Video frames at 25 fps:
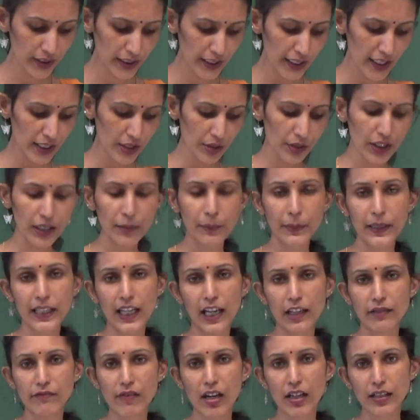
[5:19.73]
He took up an
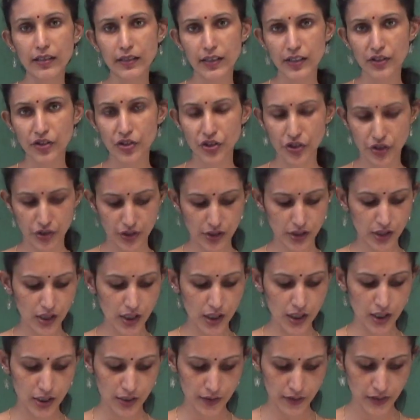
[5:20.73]
advantage
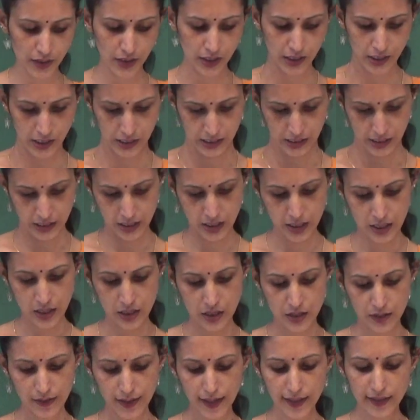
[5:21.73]

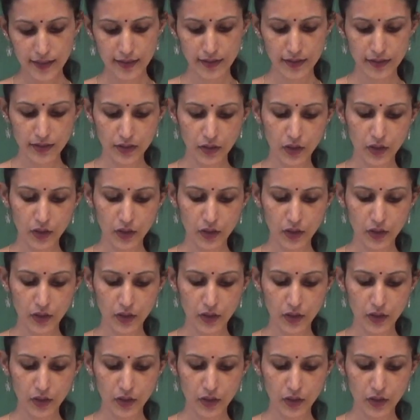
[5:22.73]
that is